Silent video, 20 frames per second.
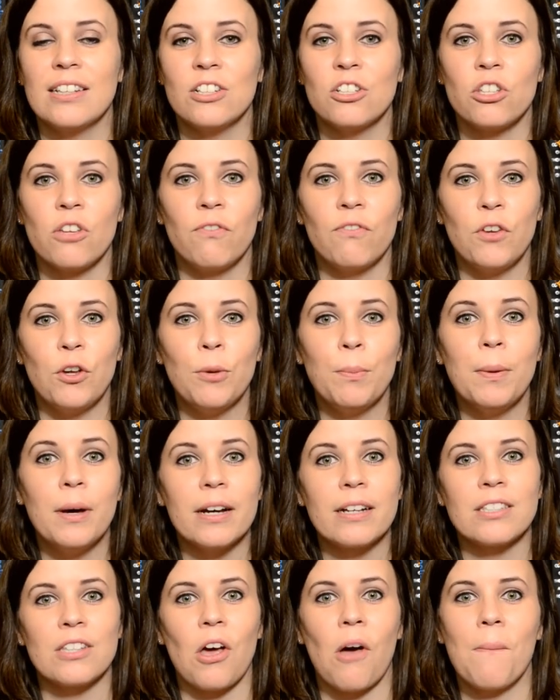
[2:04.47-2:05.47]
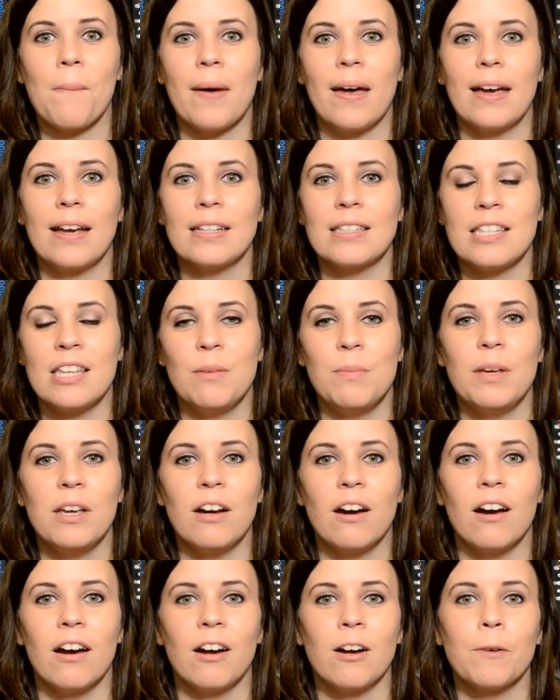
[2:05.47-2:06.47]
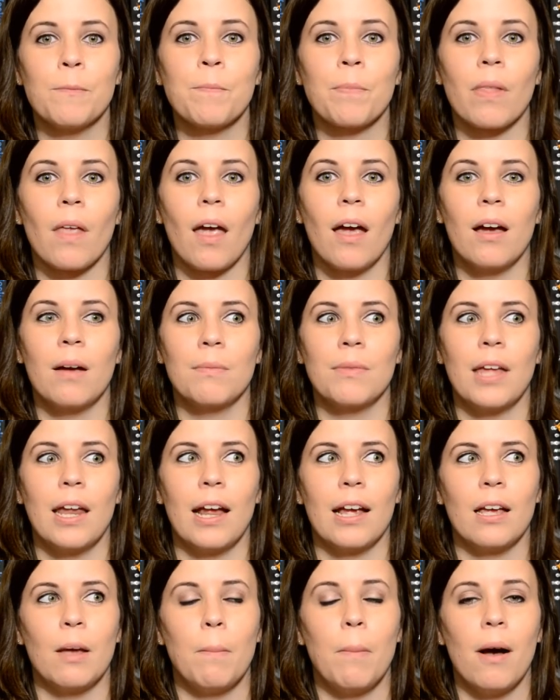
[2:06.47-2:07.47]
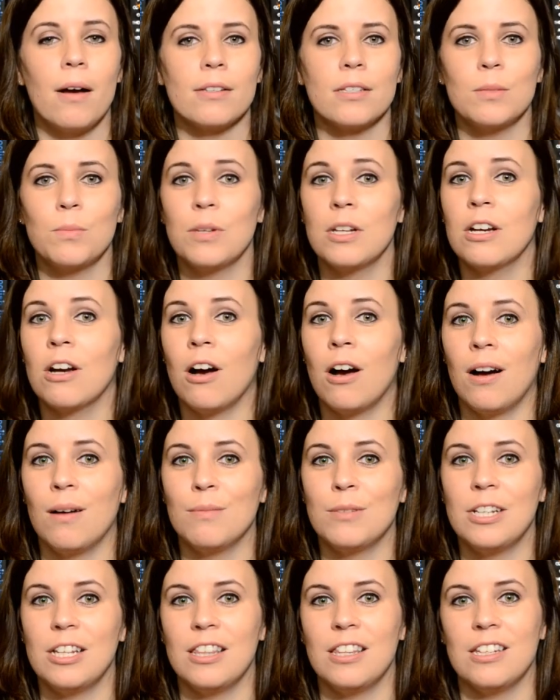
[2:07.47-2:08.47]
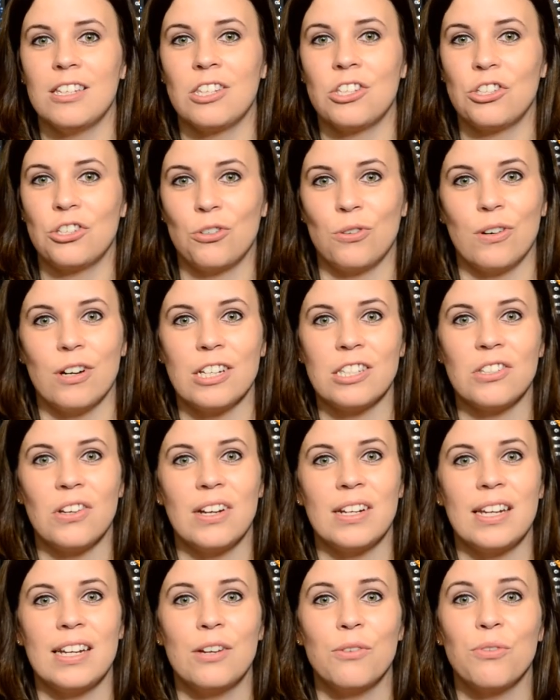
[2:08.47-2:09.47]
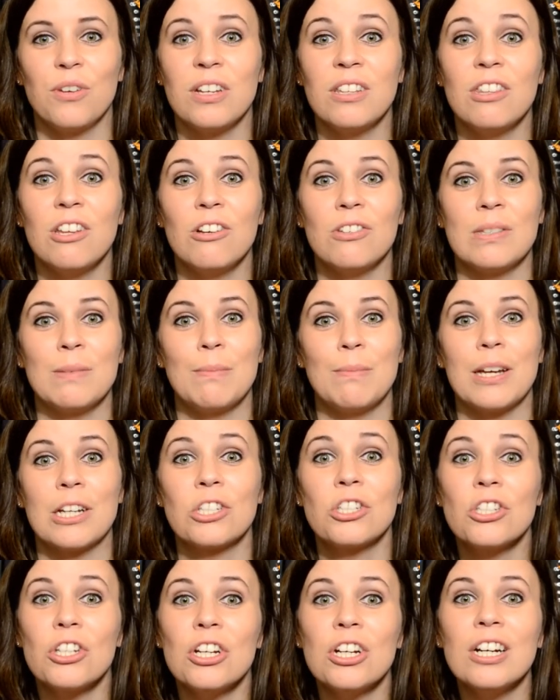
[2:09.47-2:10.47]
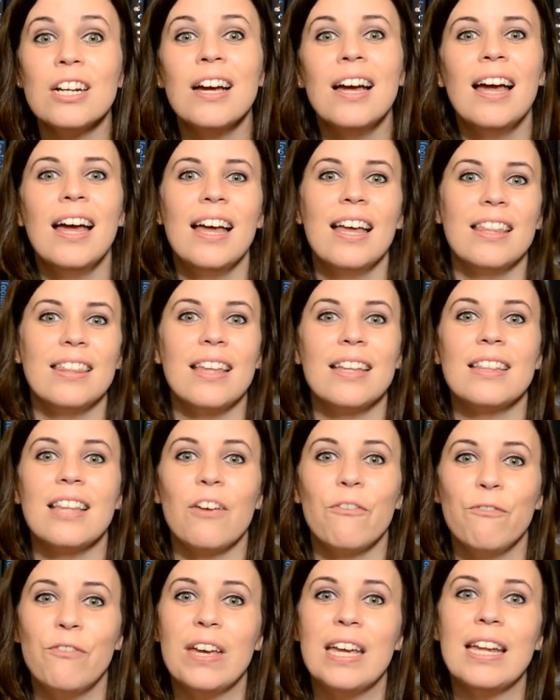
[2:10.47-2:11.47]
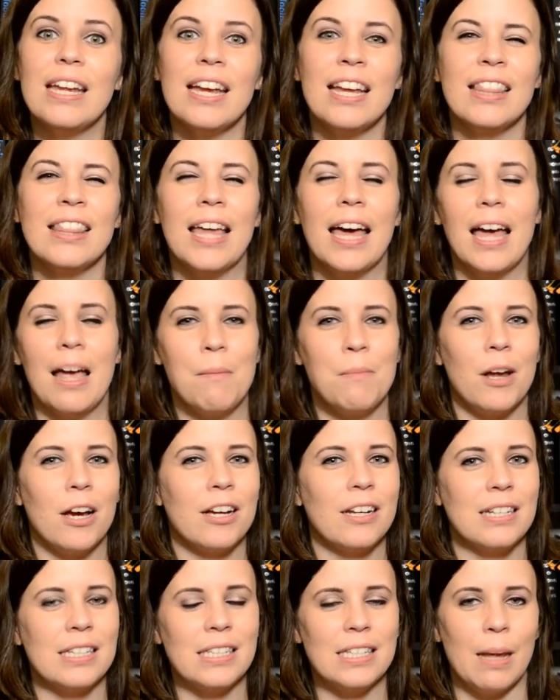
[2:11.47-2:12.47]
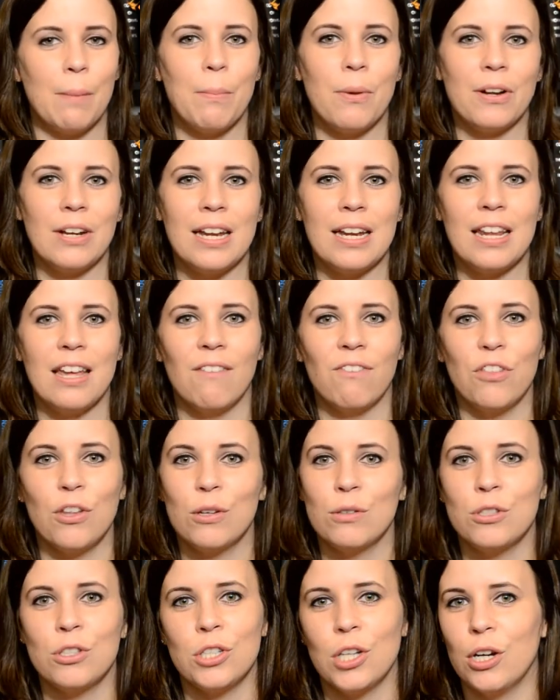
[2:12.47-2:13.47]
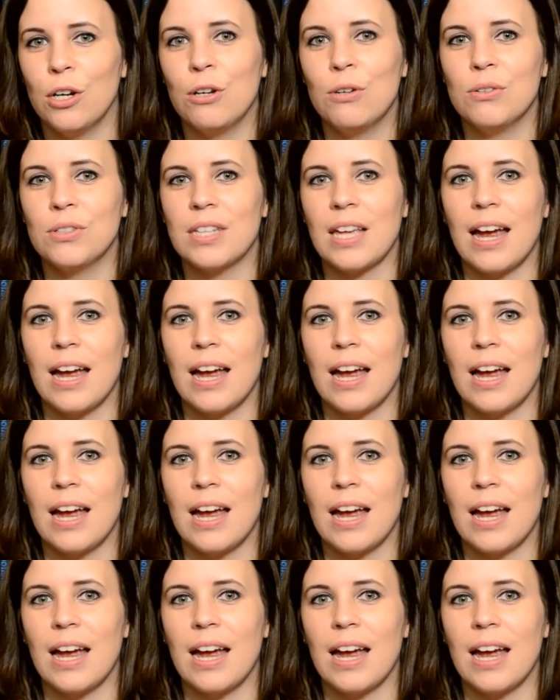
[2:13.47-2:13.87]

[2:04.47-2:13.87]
There's a few books on my T B R um, that I could possibly comp to this story, so I need to read those and make sure that they fit and that I'm not going to step on any of those toes.